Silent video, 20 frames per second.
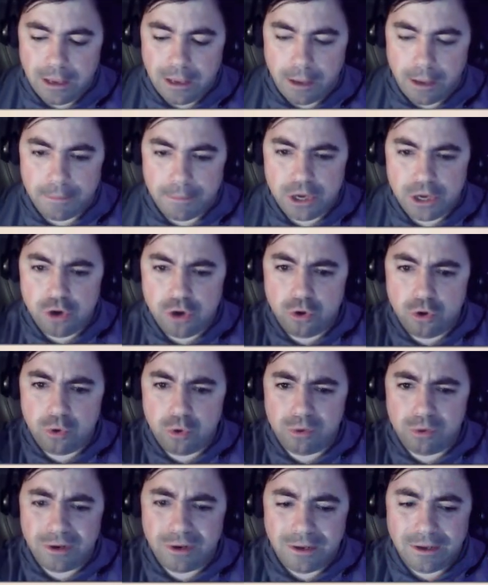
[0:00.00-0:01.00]

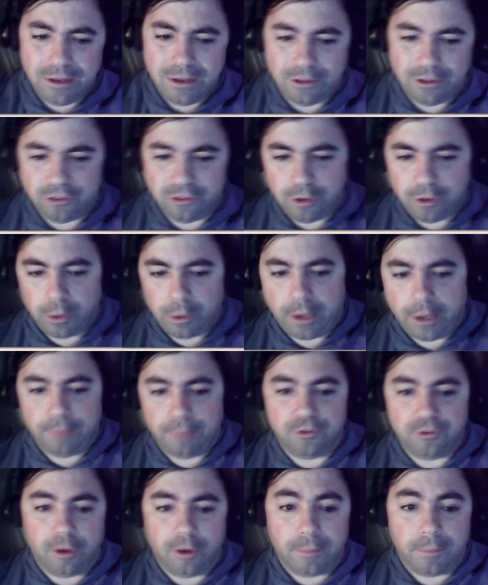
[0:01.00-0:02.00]
immune and see what
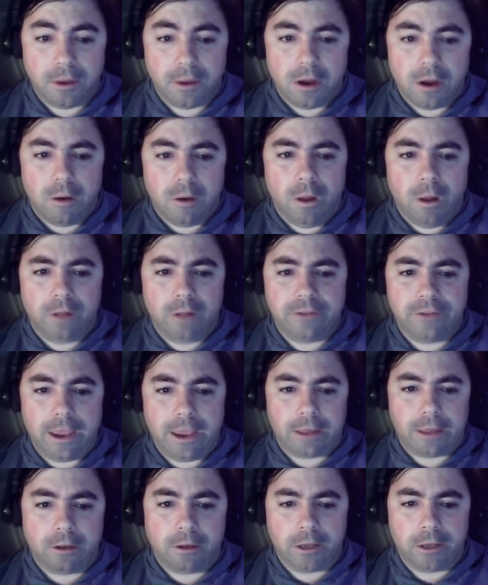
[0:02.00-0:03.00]
comes up. Well,
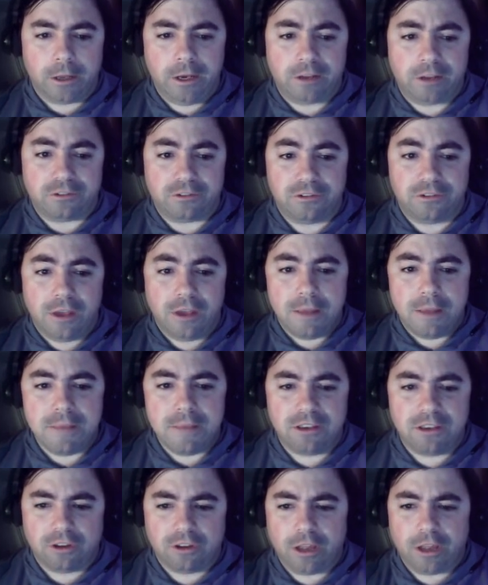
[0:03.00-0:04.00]
take a look at this.
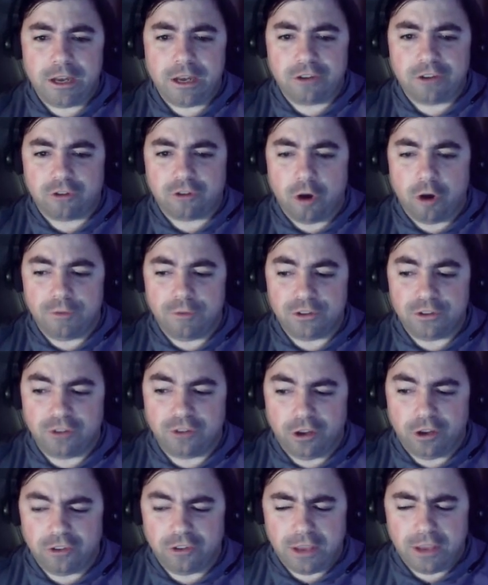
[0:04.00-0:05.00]
Miscellaneous COVID
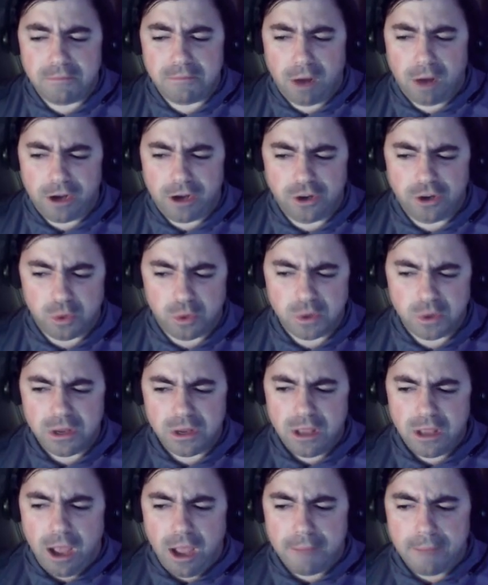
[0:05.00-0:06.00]
studies. And mind you,
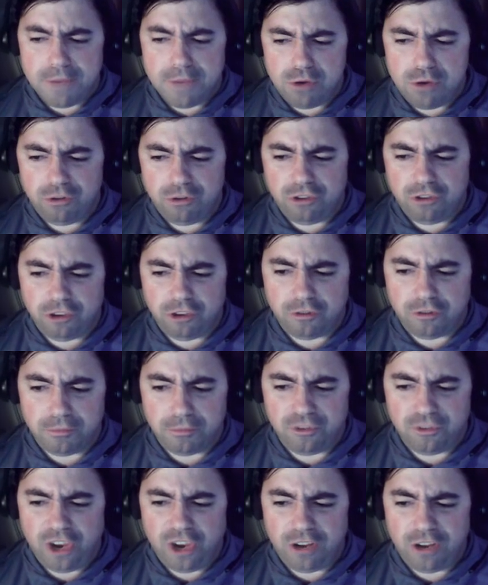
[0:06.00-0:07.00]
immune system
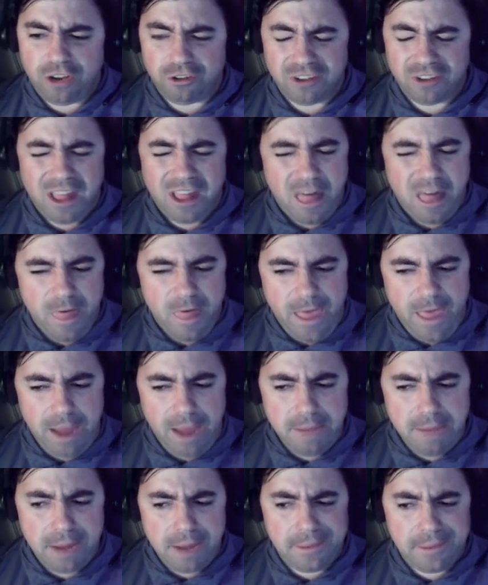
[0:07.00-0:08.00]
changes.
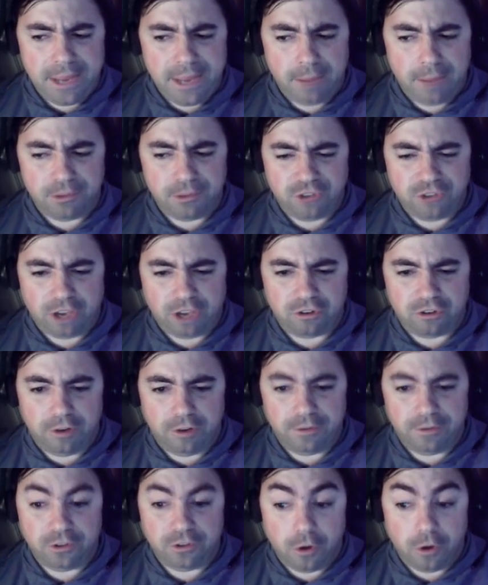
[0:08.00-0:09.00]
That may become a section
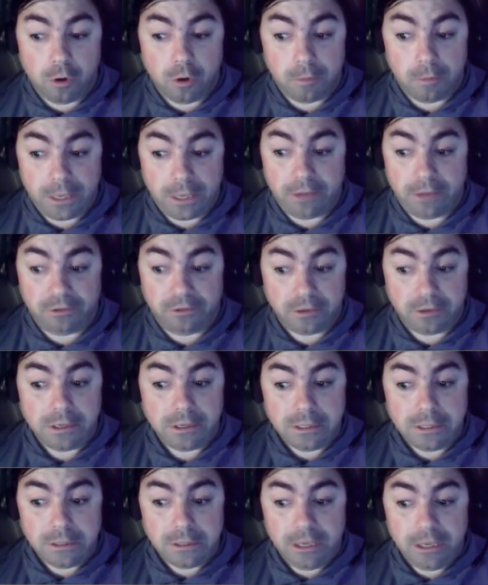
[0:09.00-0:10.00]
of its own, because
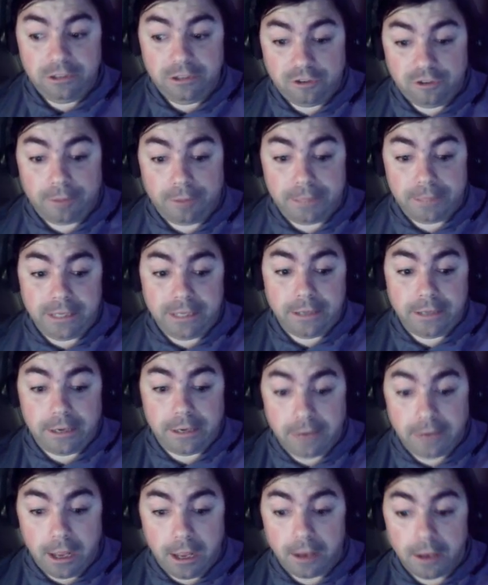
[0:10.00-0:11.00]
it's something
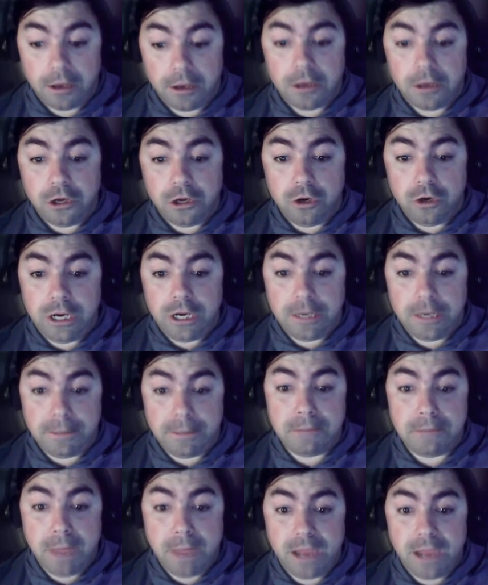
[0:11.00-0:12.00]
that you need to
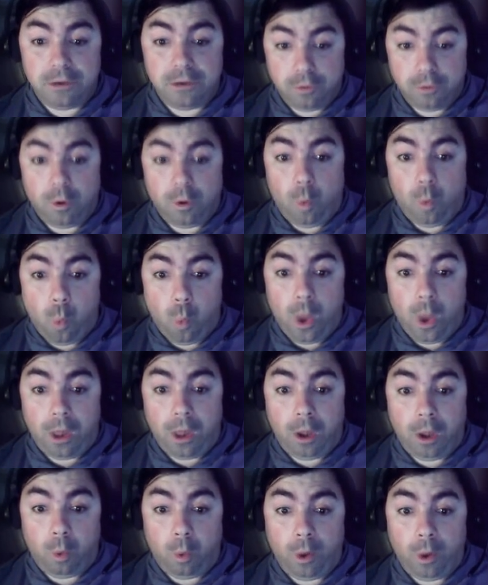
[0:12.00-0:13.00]
be made well
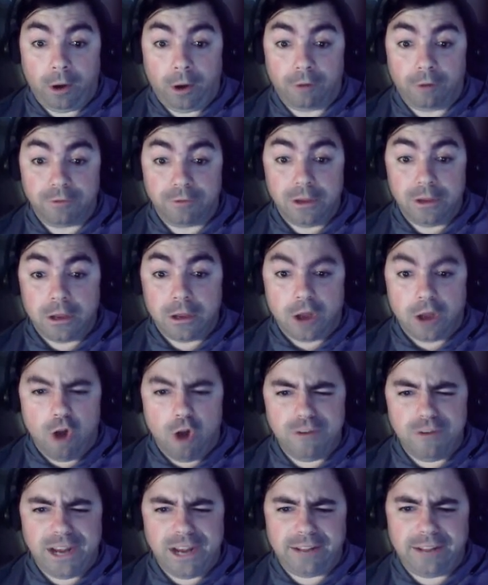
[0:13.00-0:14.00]
aware of.
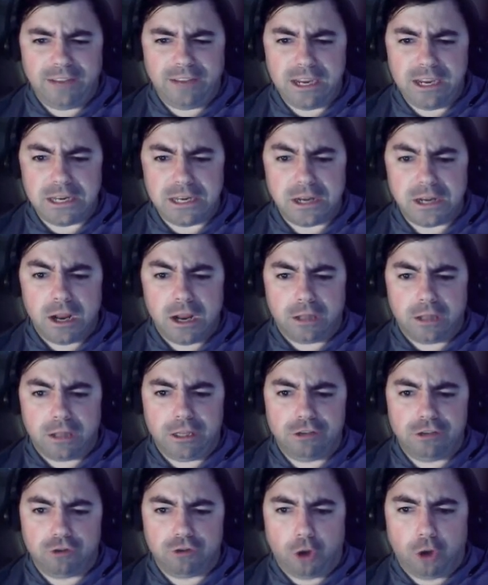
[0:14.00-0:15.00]
COVID-19
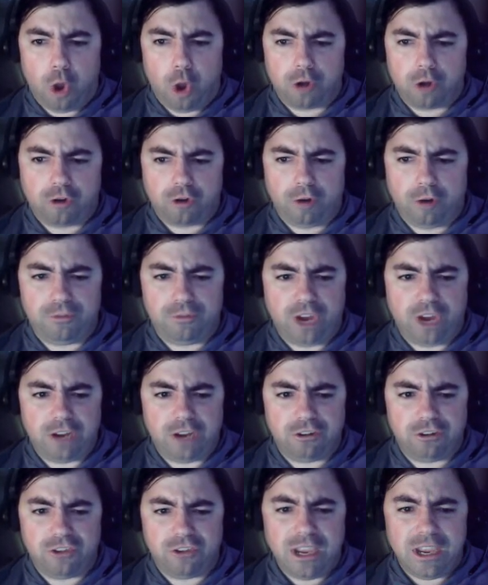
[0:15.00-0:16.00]
leads to long-term
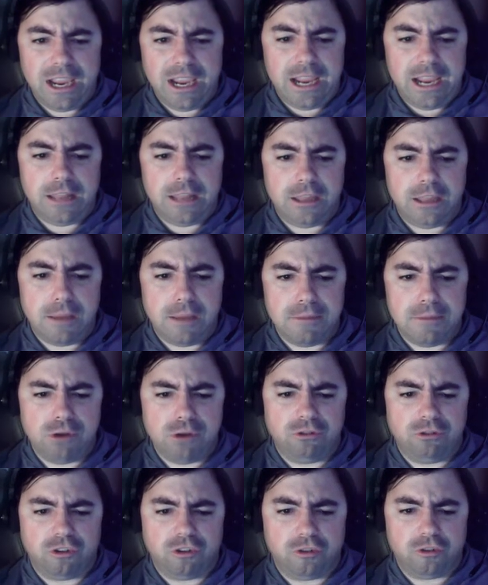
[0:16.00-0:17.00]
changes in the immune
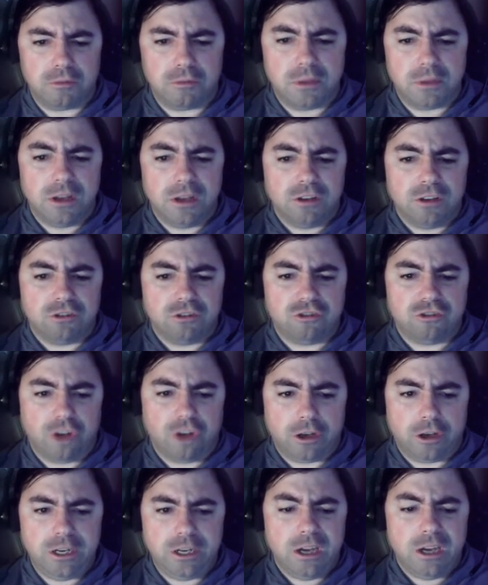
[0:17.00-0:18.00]
system,
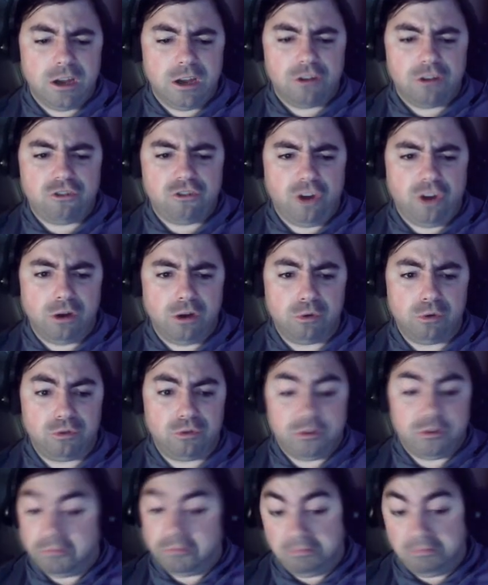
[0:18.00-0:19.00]
study
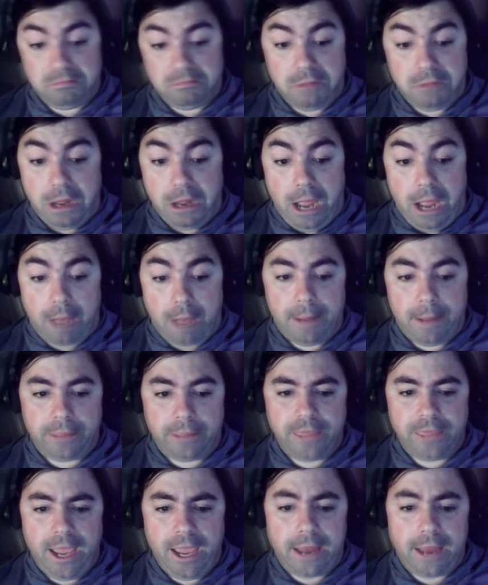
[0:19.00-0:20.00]
shows. How
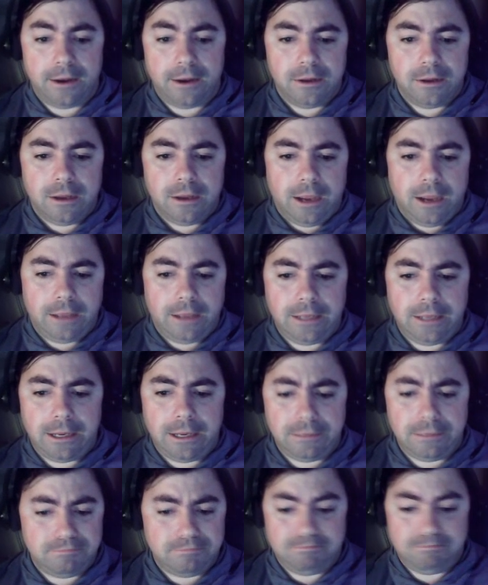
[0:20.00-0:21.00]
about that? And
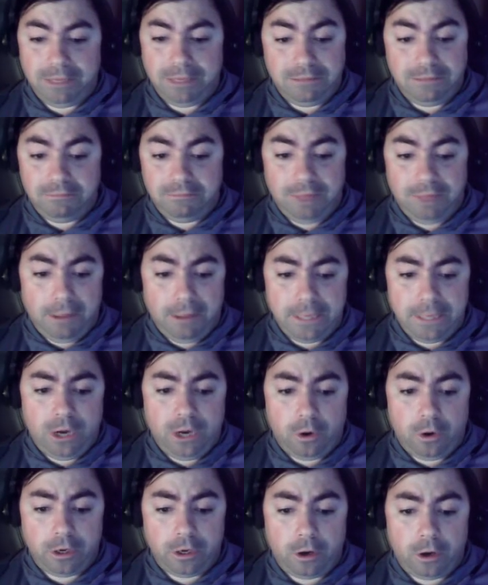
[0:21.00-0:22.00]
then, on and
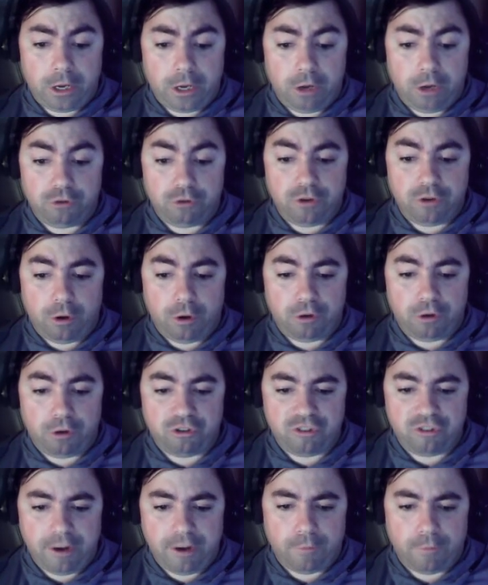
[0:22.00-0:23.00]
on it goes. There are
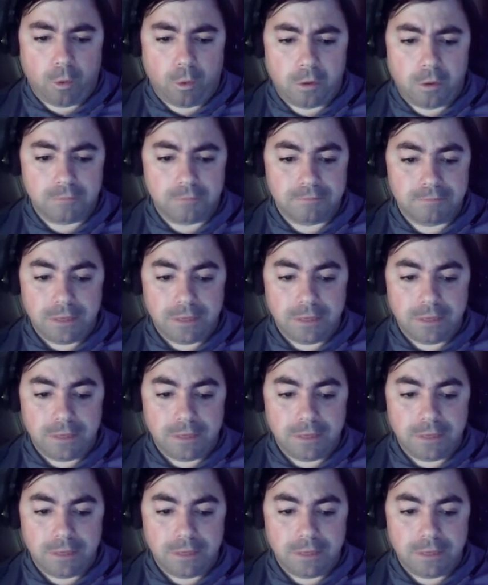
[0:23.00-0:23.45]
several